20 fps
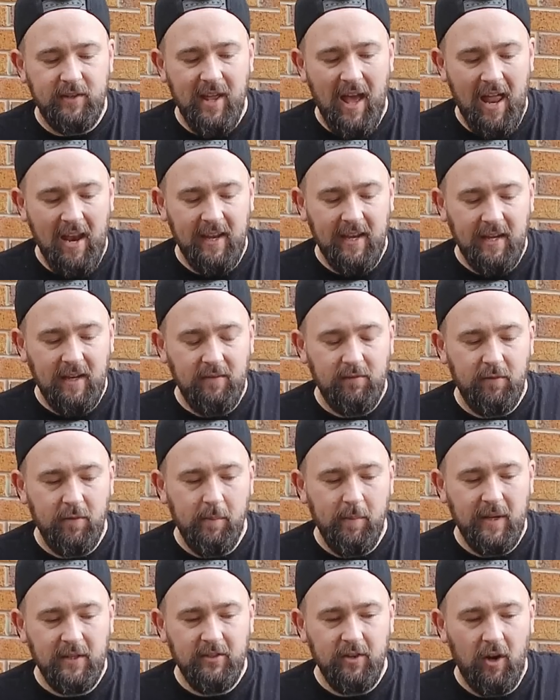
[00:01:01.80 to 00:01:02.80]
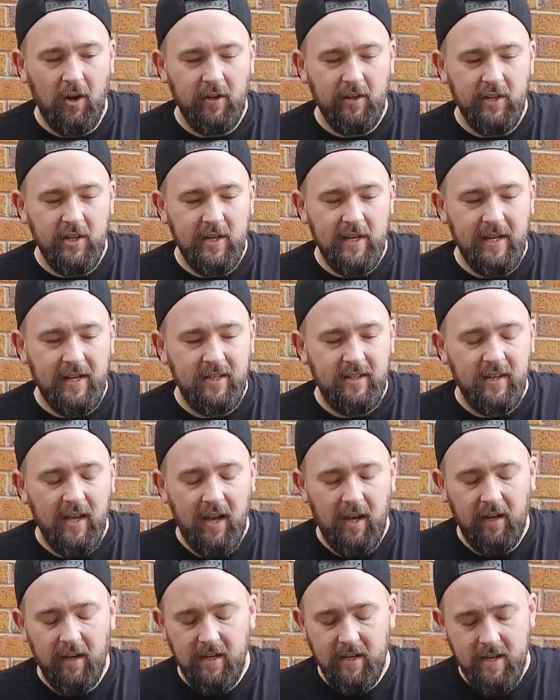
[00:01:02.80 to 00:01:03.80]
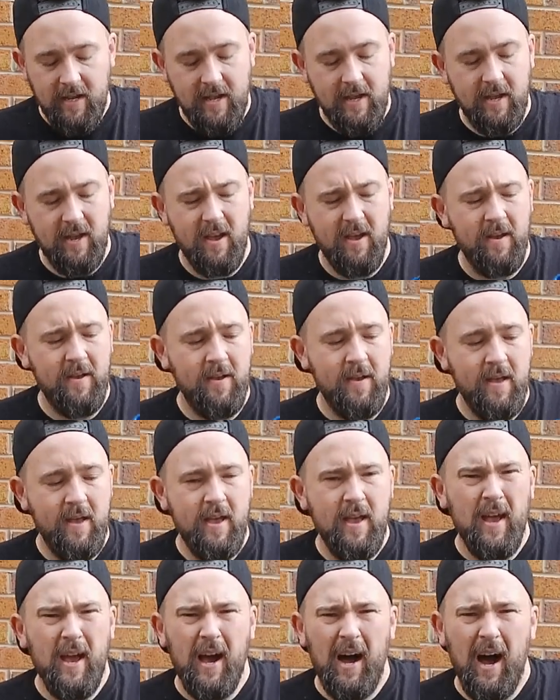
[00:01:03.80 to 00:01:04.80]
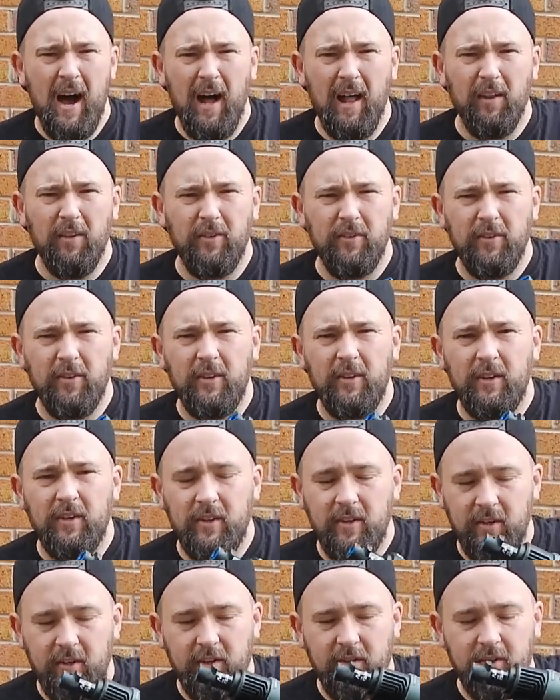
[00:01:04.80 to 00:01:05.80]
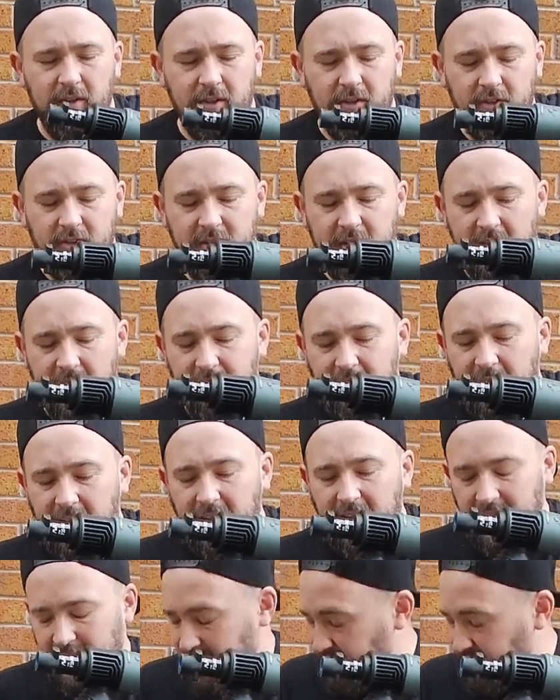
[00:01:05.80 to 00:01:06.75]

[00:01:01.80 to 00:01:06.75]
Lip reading: Danny from It's All in the Detailing, and Steve Geeky